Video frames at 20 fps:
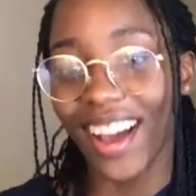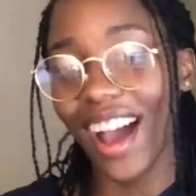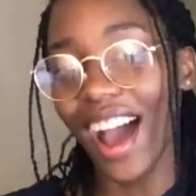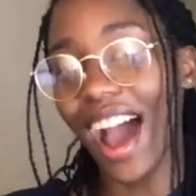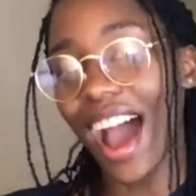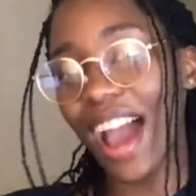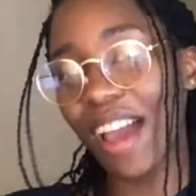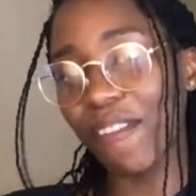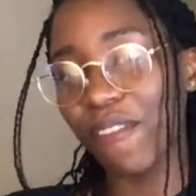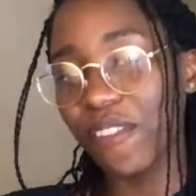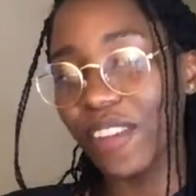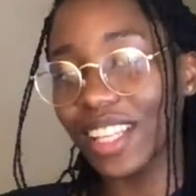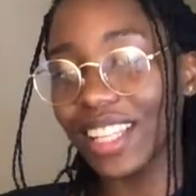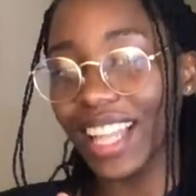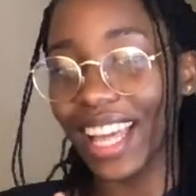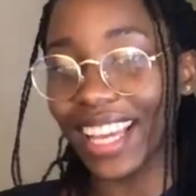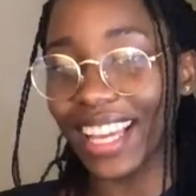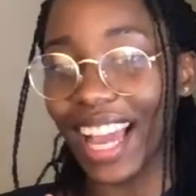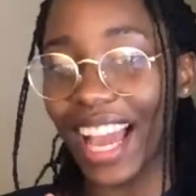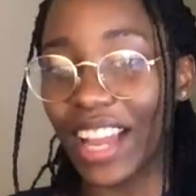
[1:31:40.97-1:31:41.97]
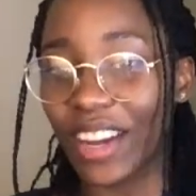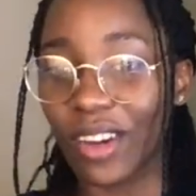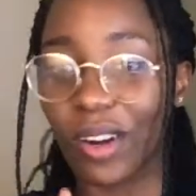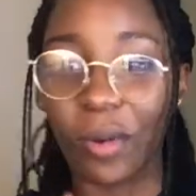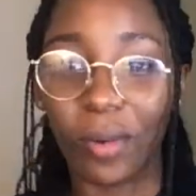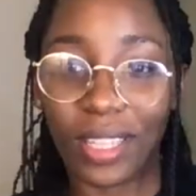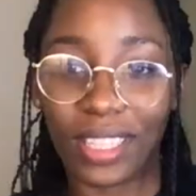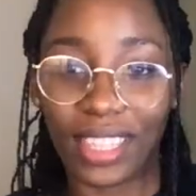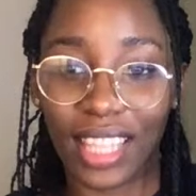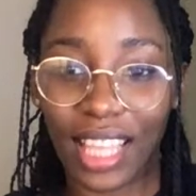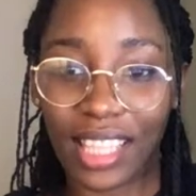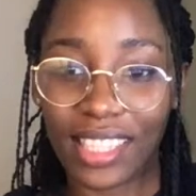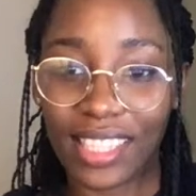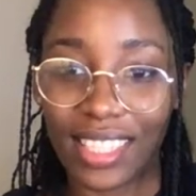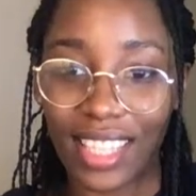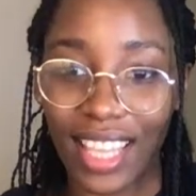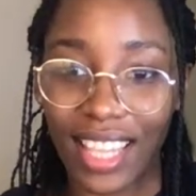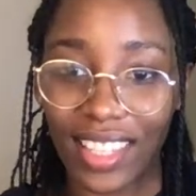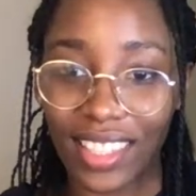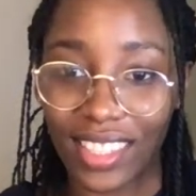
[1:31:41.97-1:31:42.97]
I feel like I know what that's
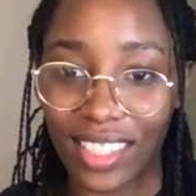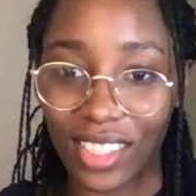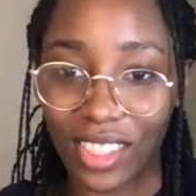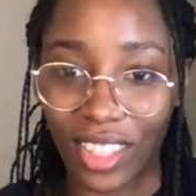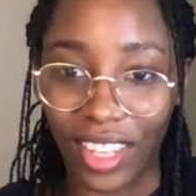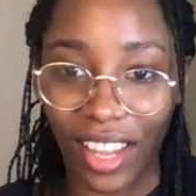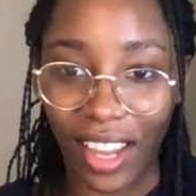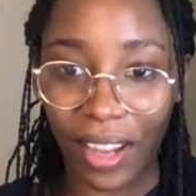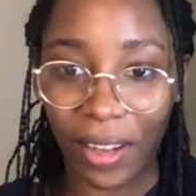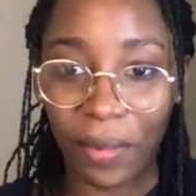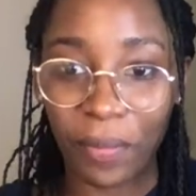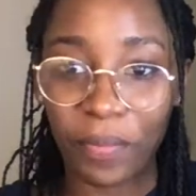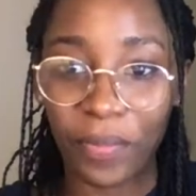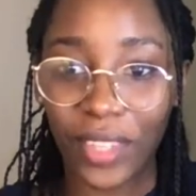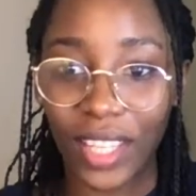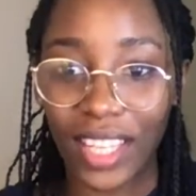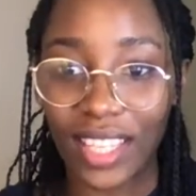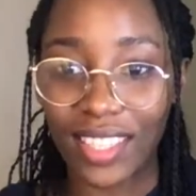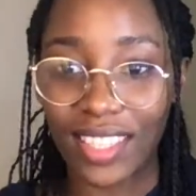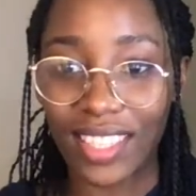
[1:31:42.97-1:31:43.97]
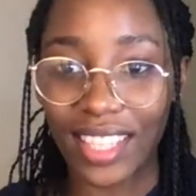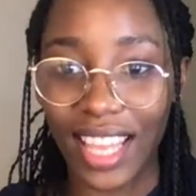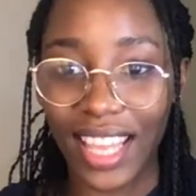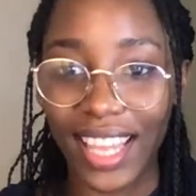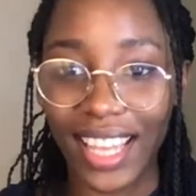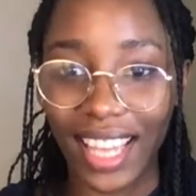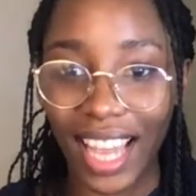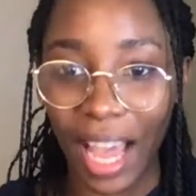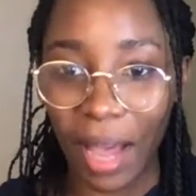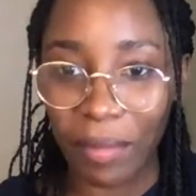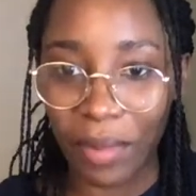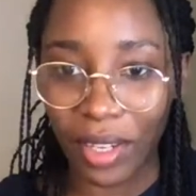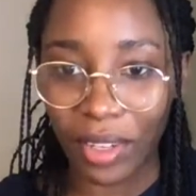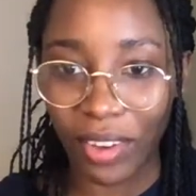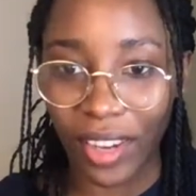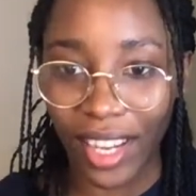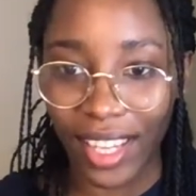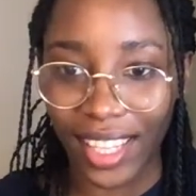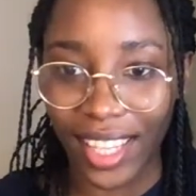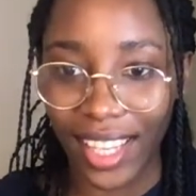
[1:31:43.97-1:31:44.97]
saying, GCR. It's saying I'm a
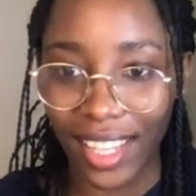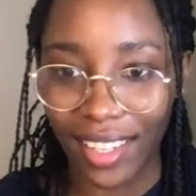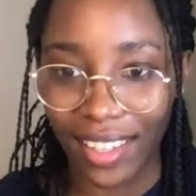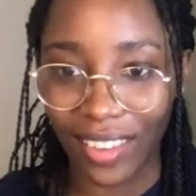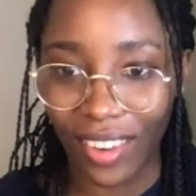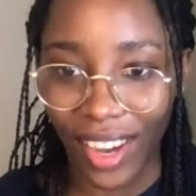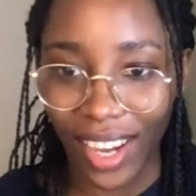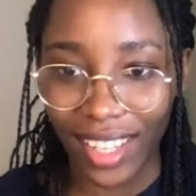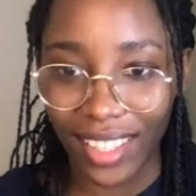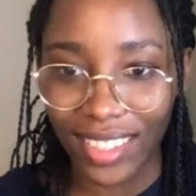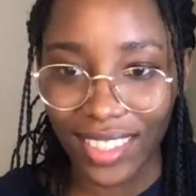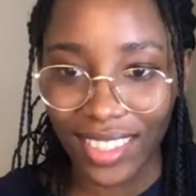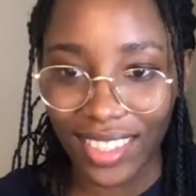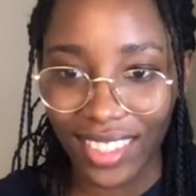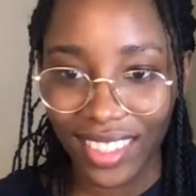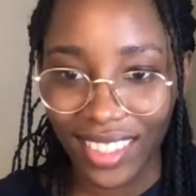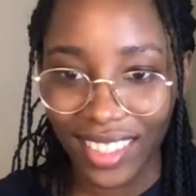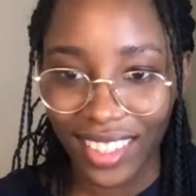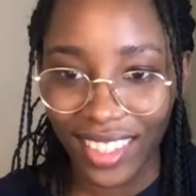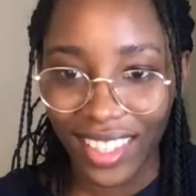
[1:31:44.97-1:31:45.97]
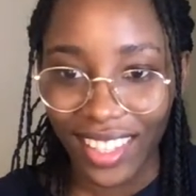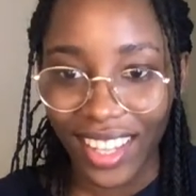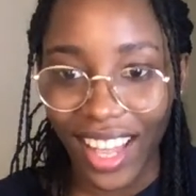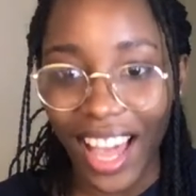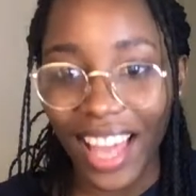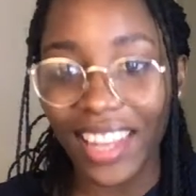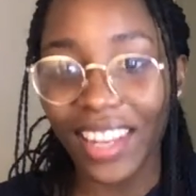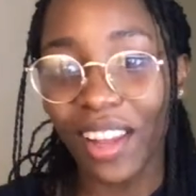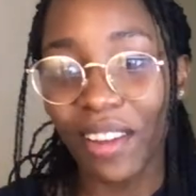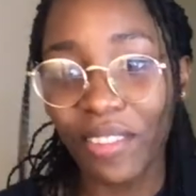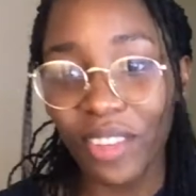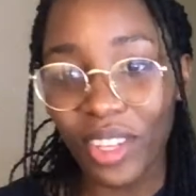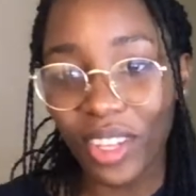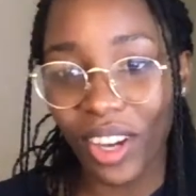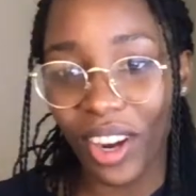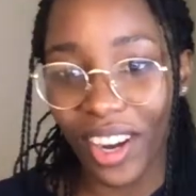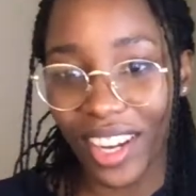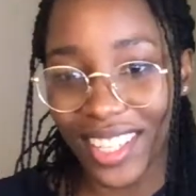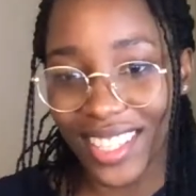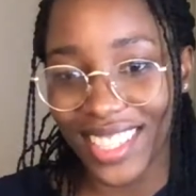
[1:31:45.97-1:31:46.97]
crackhead, right? I love you,
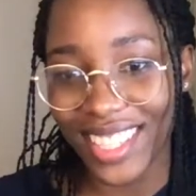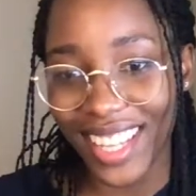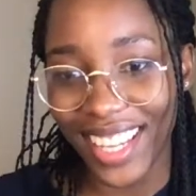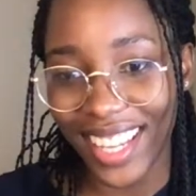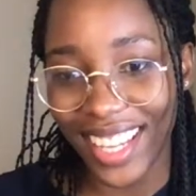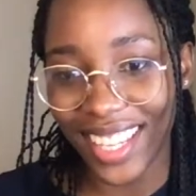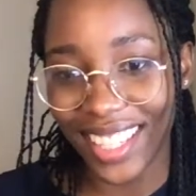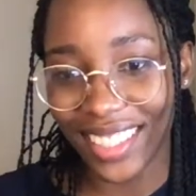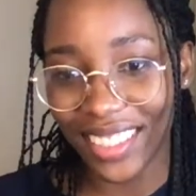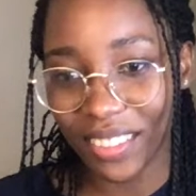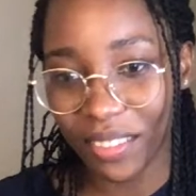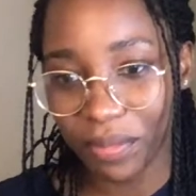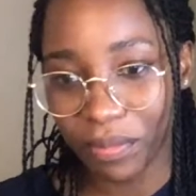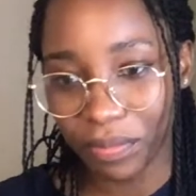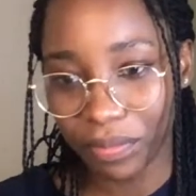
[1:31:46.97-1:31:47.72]
Carson.